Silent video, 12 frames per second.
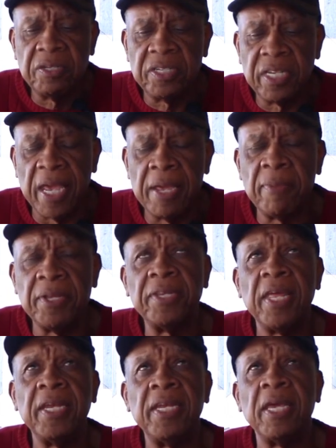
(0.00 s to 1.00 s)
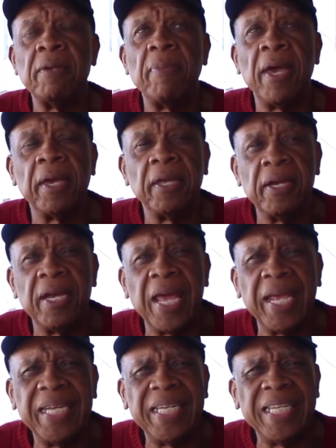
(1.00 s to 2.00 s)
Same as they did back in
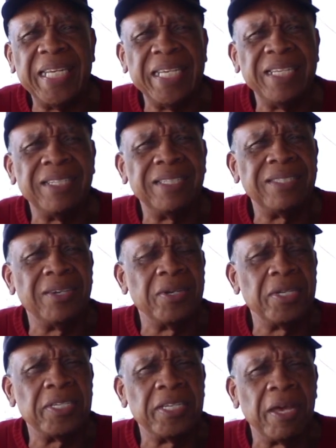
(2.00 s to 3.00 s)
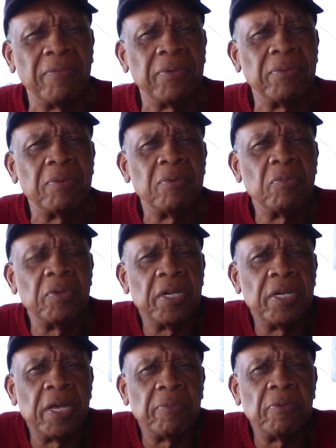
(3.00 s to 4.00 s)
1937,
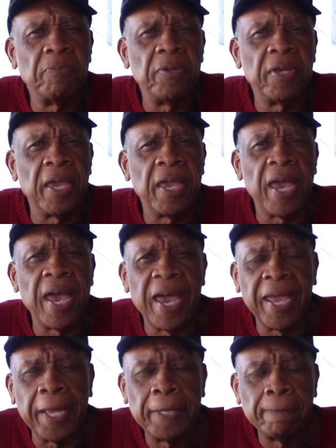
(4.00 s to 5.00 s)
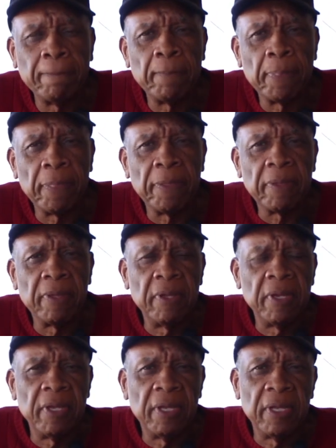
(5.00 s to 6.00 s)
the WPA
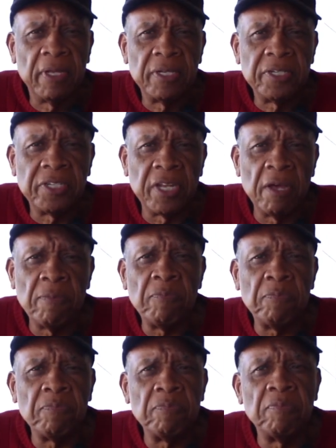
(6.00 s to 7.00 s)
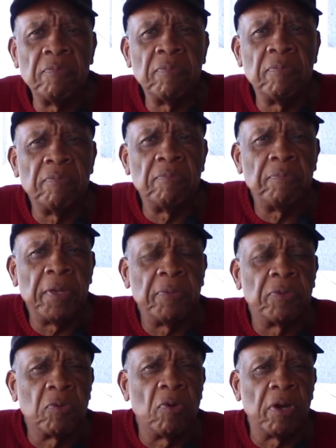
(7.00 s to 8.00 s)
Act. Some
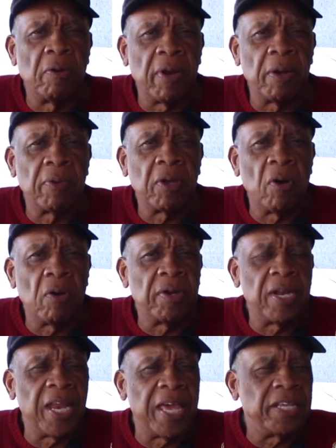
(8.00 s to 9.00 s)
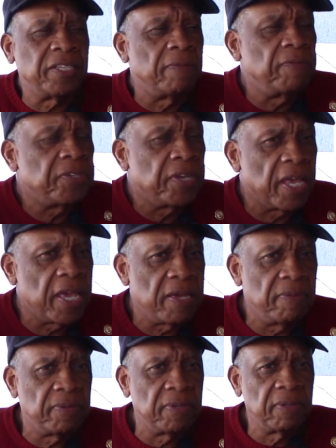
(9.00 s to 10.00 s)
people was going around recording the last of the
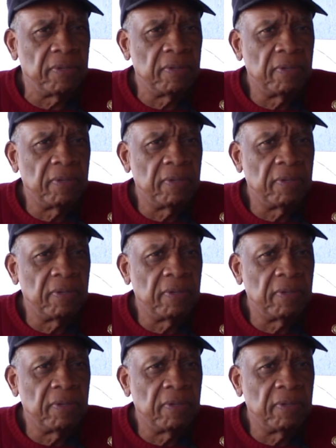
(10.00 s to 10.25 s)
slaves.